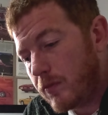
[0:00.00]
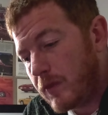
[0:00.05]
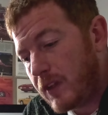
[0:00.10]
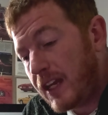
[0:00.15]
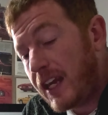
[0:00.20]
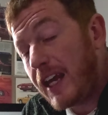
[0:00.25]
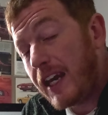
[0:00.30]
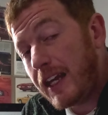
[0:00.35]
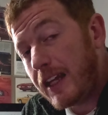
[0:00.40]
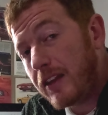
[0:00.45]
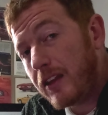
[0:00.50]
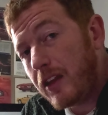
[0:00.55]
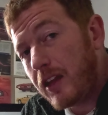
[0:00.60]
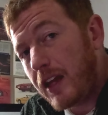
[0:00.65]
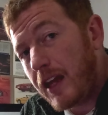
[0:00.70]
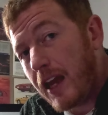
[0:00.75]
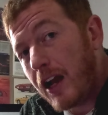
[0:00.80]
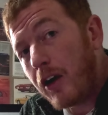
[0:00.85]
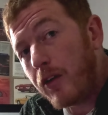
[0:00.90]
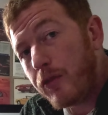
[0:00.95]
Getting
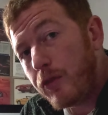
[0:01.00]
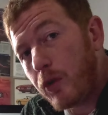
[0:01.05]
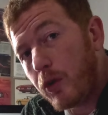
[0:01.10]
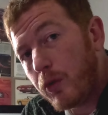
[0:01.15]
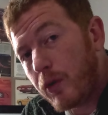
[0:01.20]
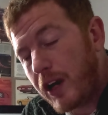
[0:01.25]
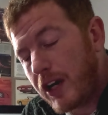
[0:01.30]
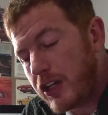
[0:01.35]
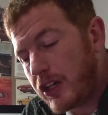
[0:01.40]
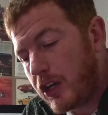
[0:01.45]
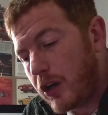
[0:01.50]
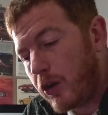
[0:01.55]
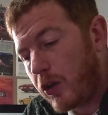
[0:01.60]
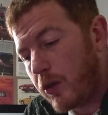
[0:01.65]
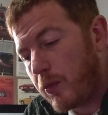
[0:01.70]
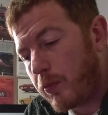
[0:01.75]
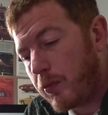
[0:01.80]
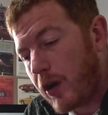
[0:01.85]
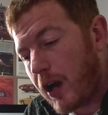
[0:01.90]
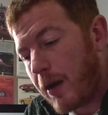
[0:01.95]
the air fuel ratio to the
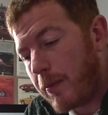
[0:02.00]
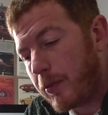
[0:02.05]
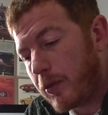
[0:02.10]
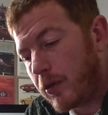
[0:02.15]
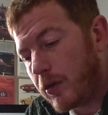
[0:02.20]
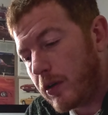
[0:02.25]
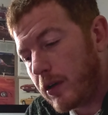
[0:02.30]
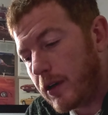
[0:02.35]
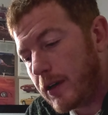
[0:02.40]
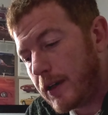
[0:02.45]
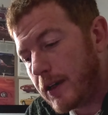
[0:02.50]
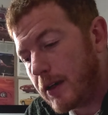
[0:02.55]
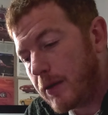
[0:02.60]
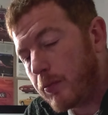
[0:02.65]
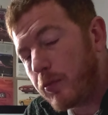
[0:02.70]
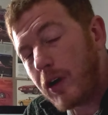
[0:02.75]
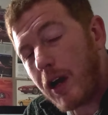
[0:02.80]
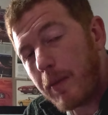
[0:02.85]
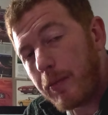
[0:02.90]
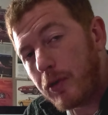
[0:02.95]

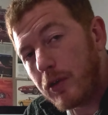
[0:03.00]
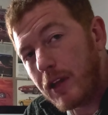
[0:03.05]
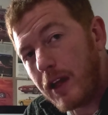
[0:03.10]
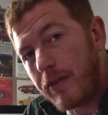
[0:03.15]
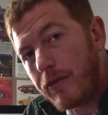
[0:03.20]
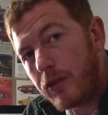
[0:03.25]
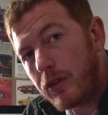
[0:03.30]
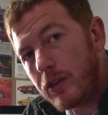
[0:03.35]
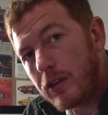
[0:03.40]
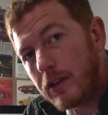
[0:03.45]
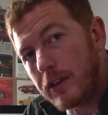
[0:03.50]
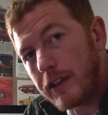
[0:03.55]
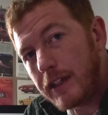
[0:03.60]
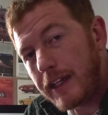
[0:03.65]
proper level,